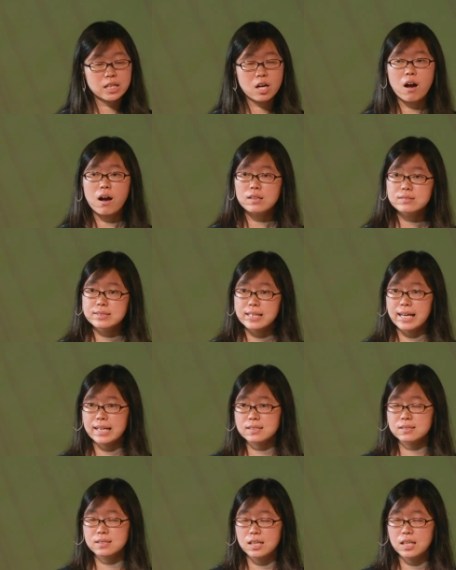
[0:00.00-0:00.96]
need a
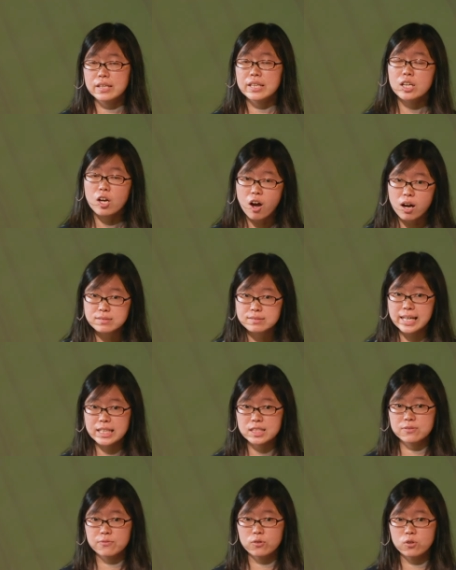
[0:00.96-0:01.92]
context, uh, the
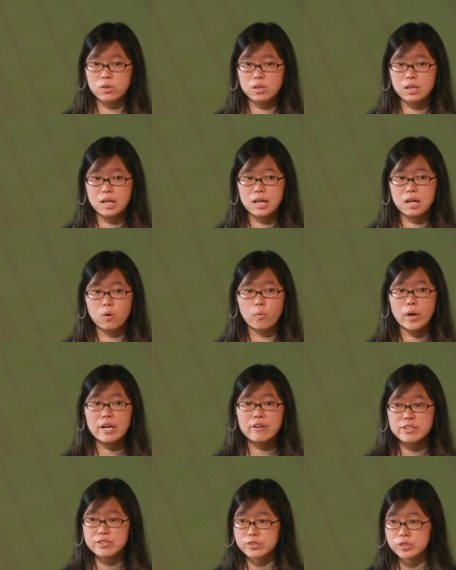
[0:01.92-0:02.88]
context for uh,
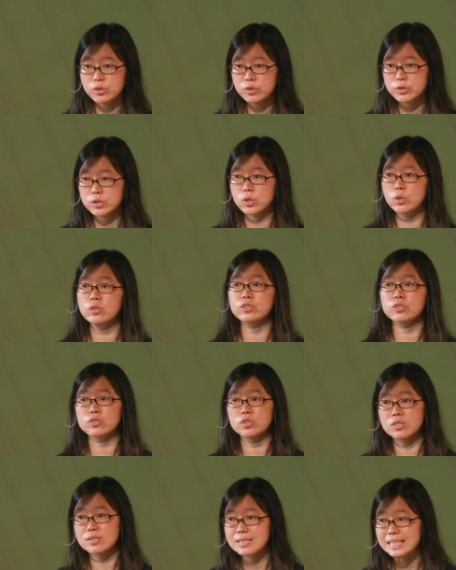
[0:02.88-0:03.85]
where it's used, who
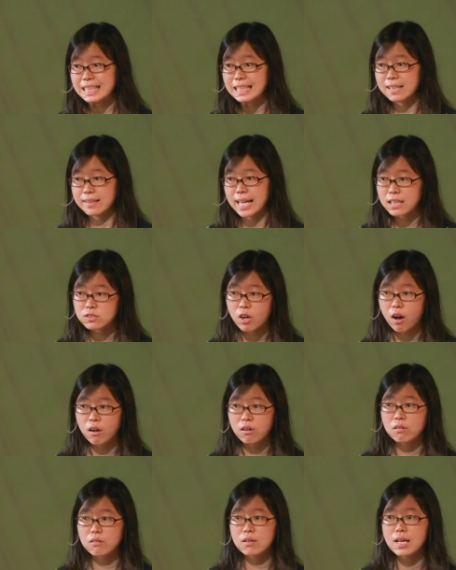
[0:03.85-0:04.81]
introduced that
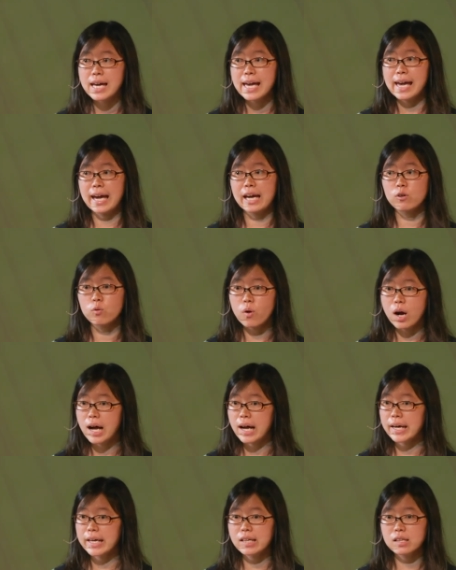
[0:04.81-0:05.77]
toggle, and
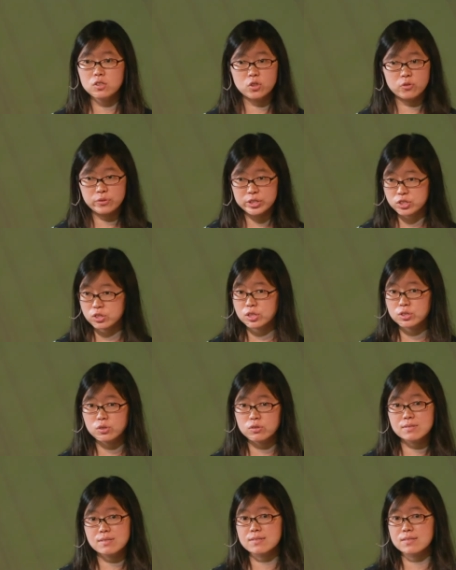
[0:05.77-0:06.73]
why, your version
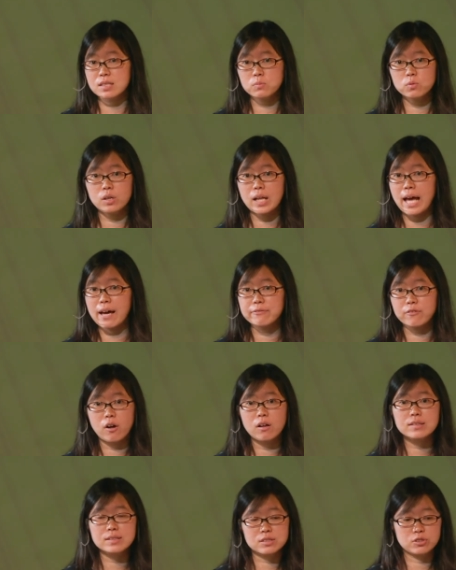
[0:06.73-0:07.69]
control system will have
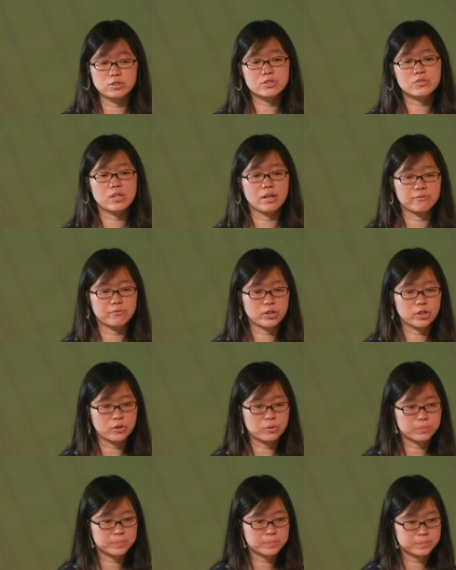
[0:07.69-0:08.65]
all this good stuff for
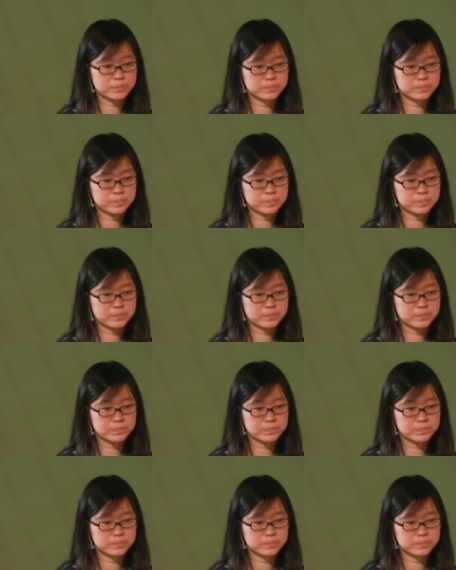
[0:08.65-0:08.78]
you.